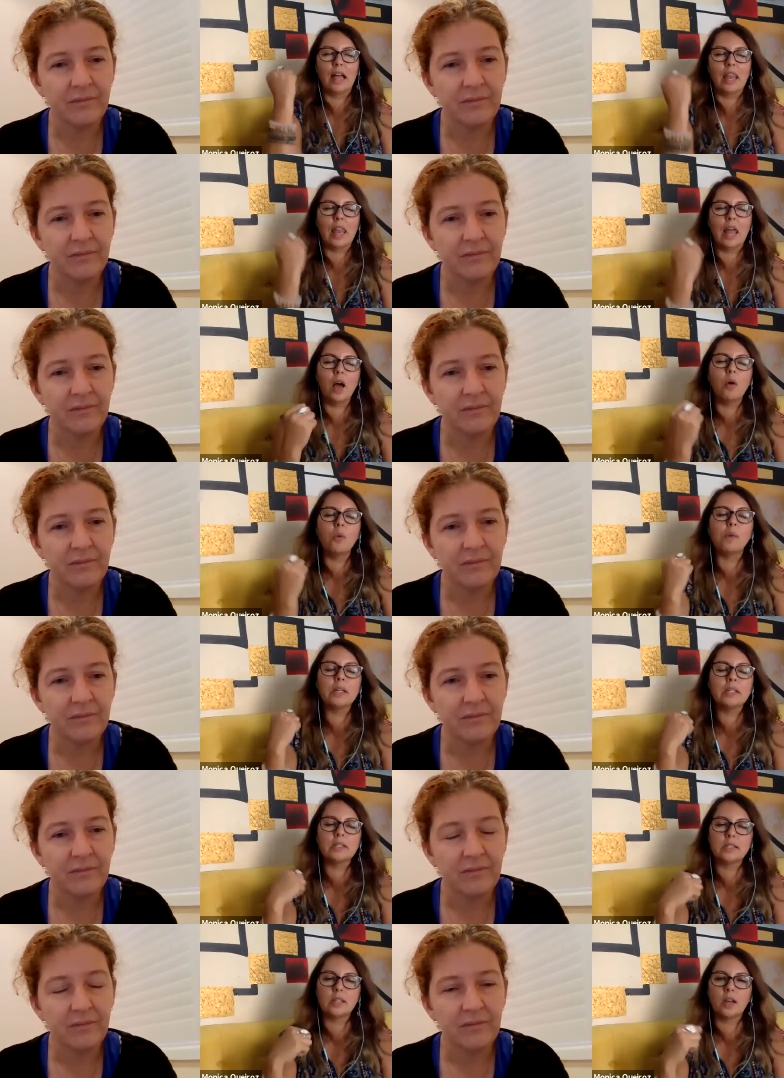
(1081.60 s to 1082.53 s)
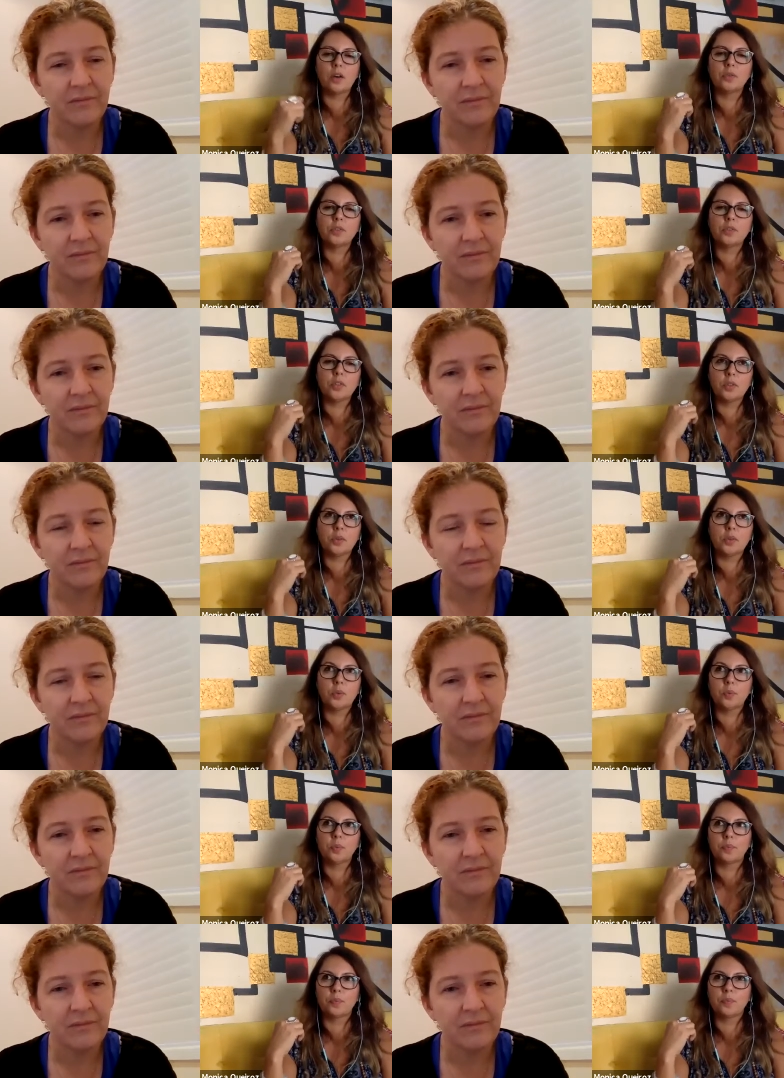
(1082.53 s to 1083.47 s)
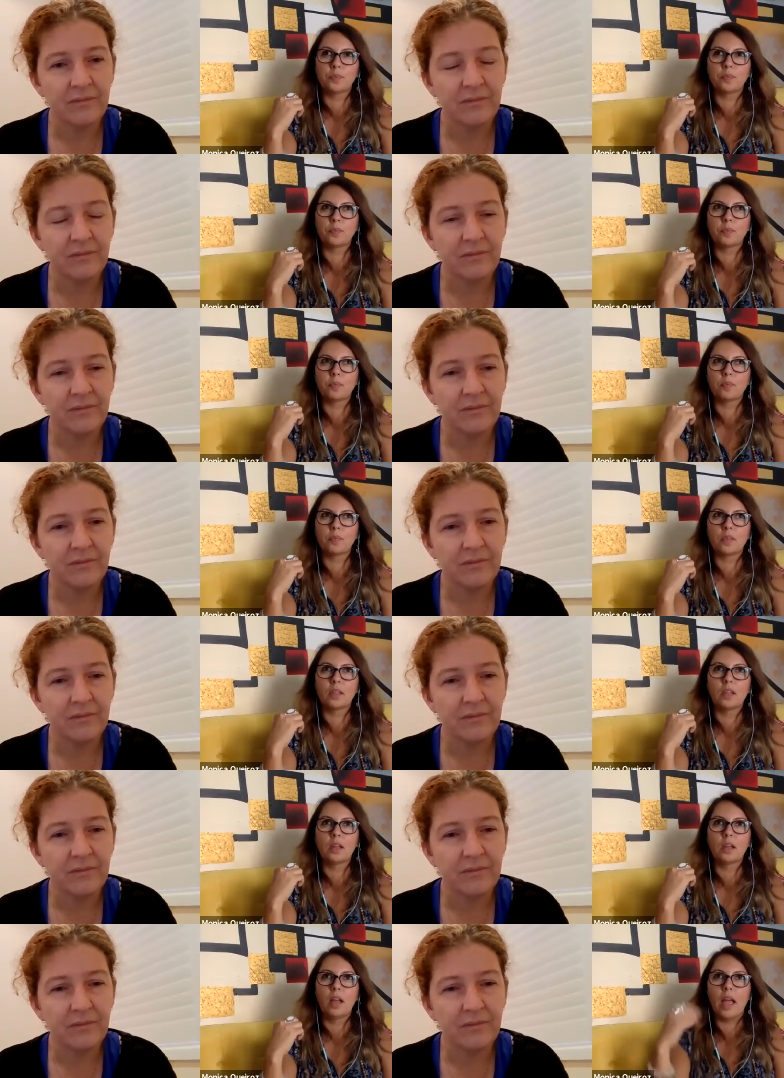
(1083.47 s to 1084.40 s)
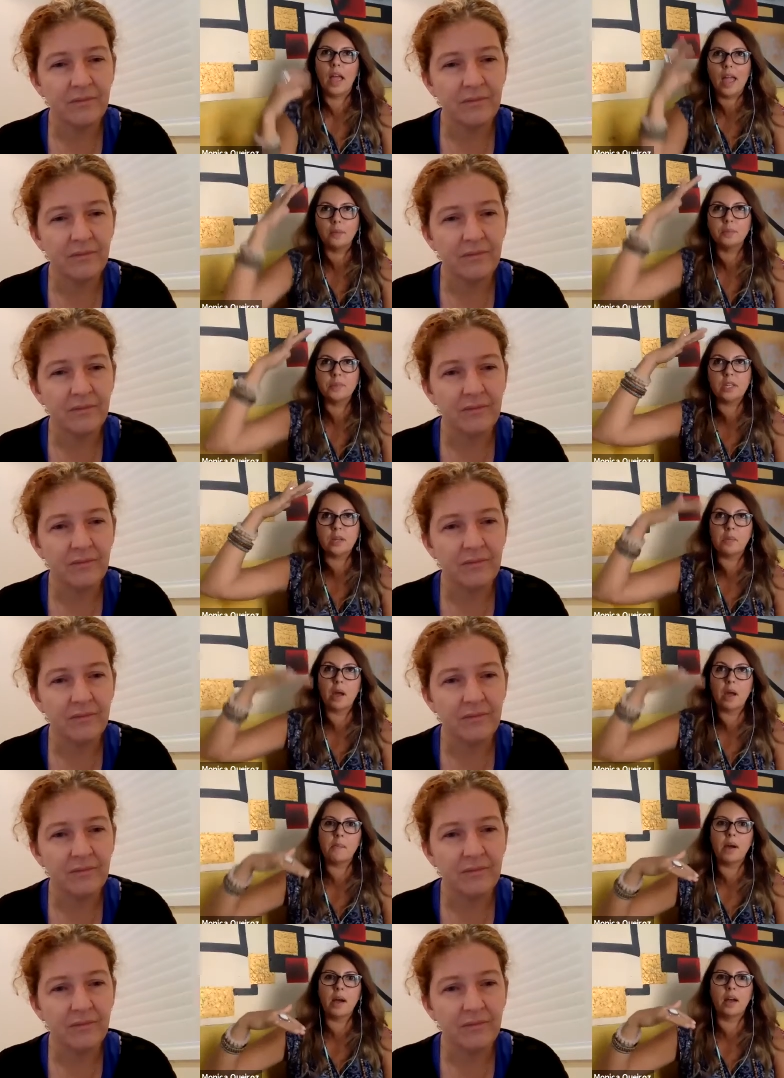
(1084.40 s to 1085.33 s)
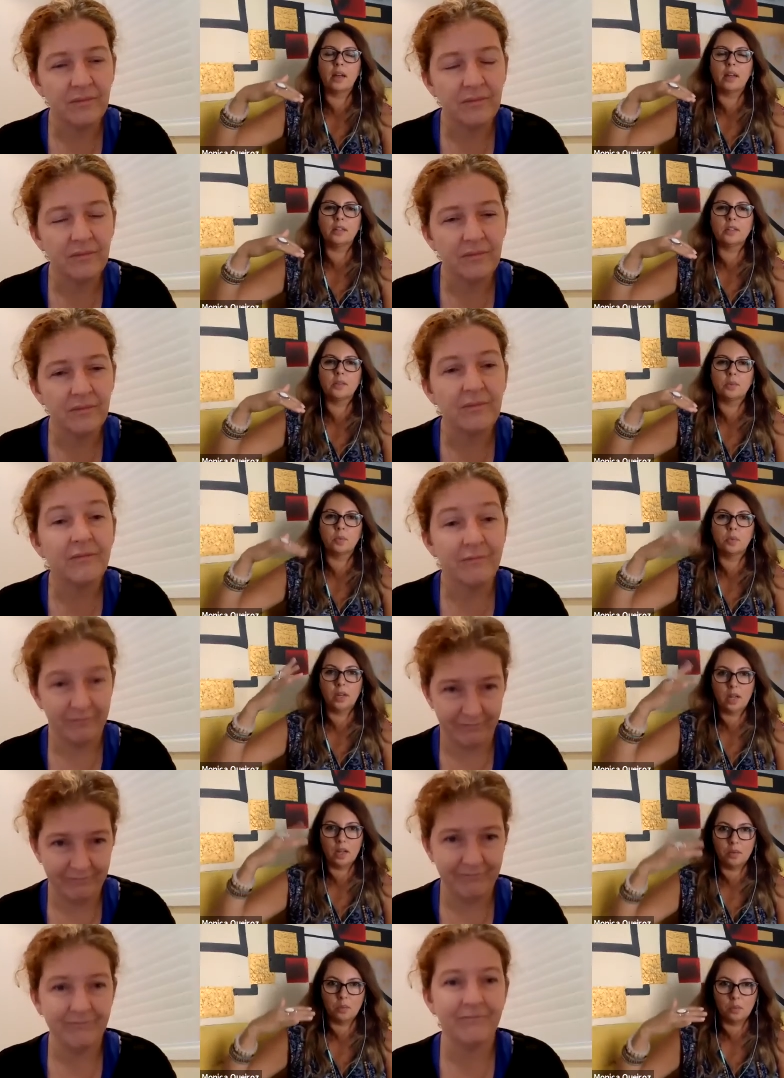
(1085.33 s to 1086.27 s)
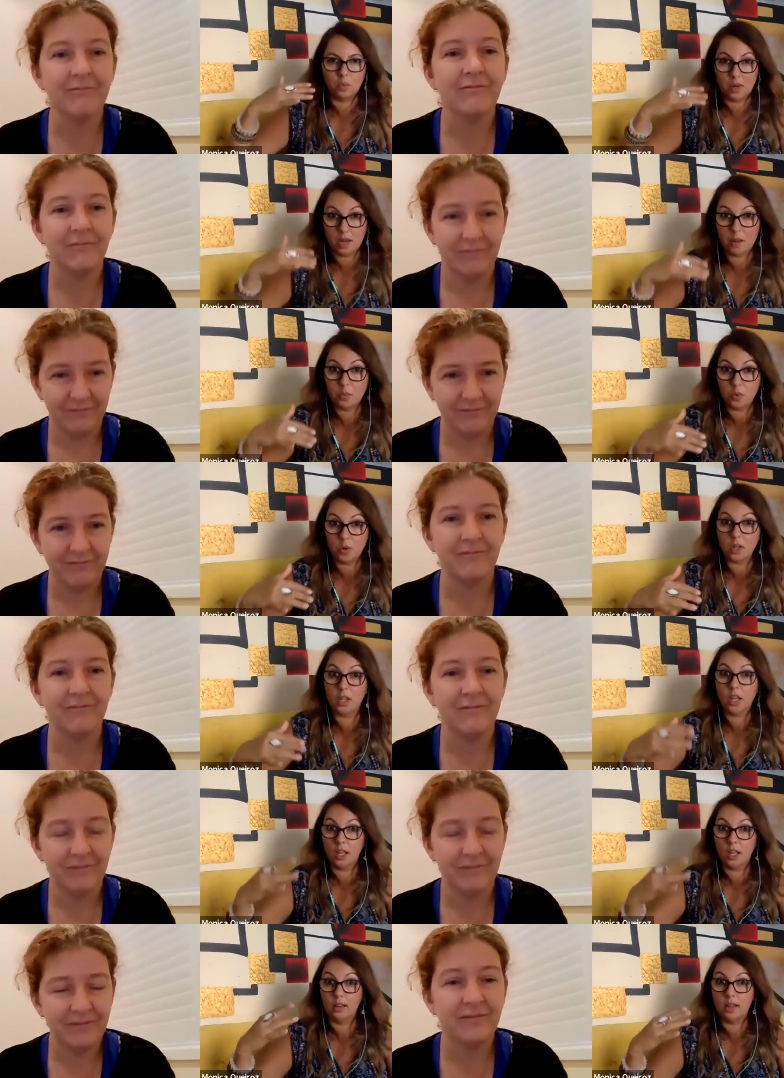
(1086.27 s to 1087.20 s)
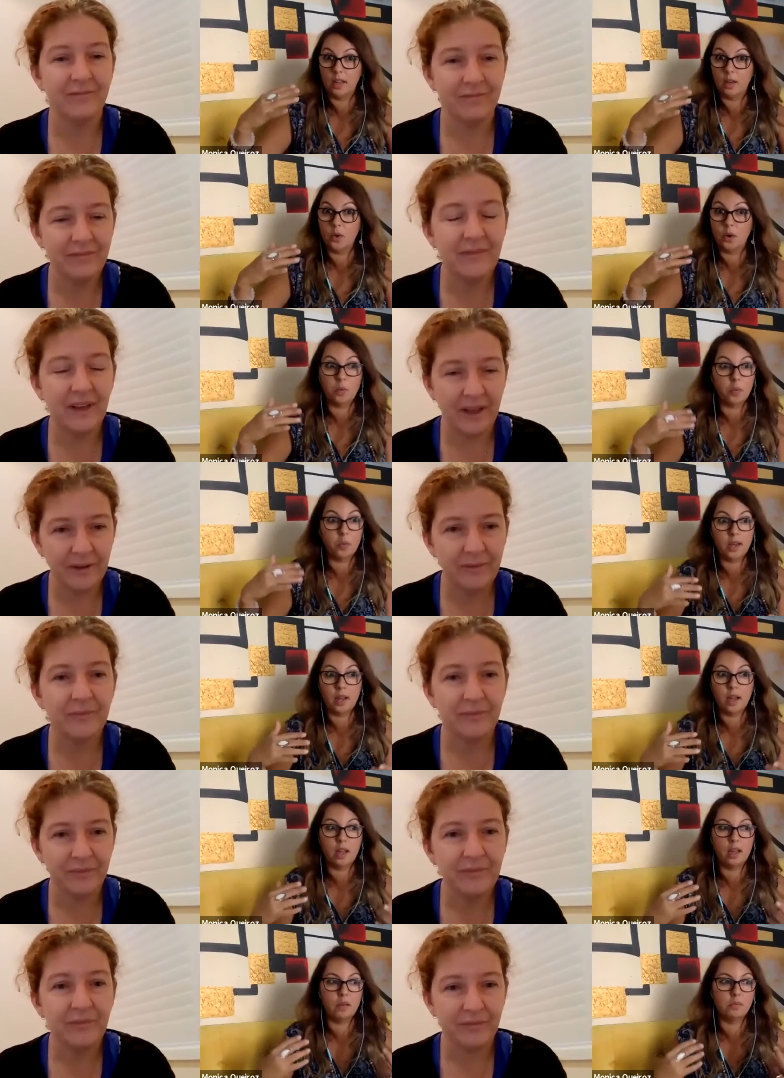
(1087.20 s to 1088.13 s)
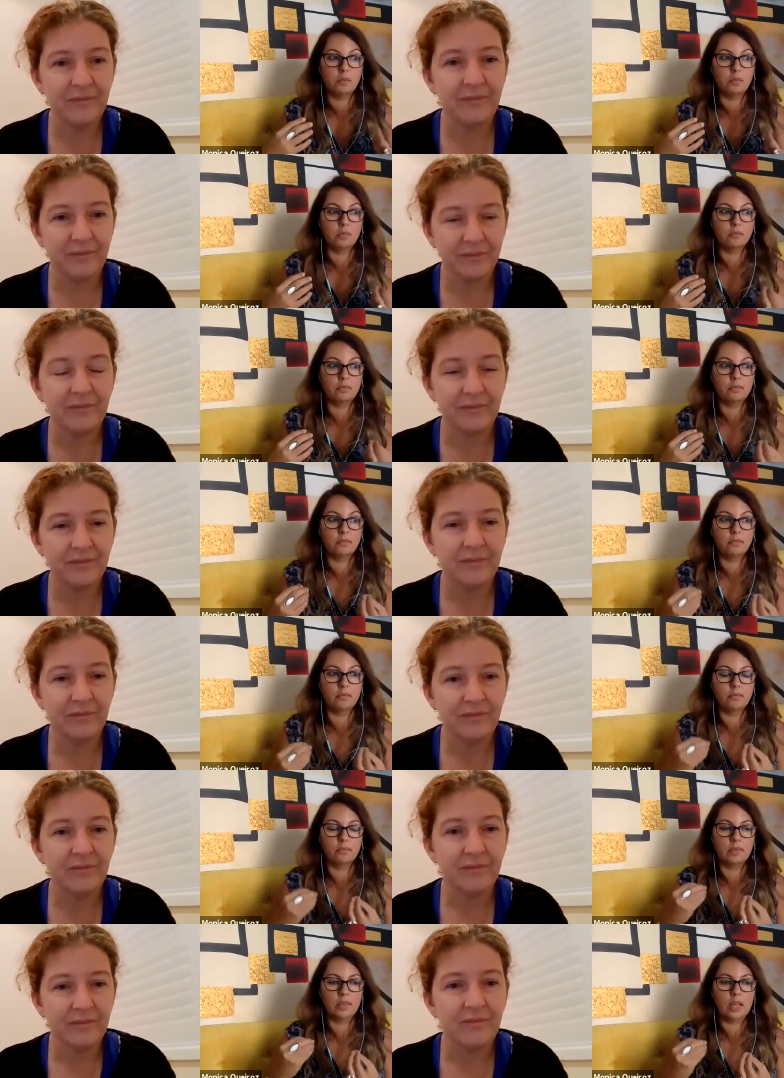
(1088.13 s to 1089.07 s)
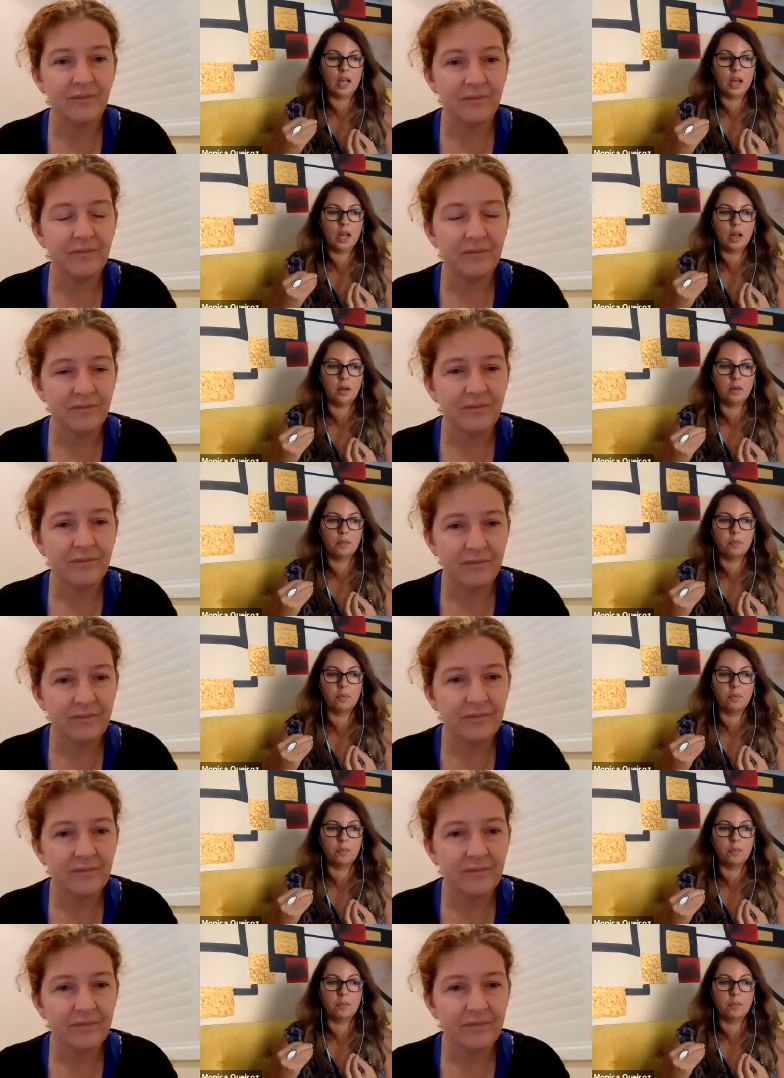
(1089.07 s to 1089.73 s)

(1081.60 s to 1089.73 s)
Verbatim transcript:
Speaker 1: allow myself to empty my mind when I'm when I'm working or yeah. when I'm um,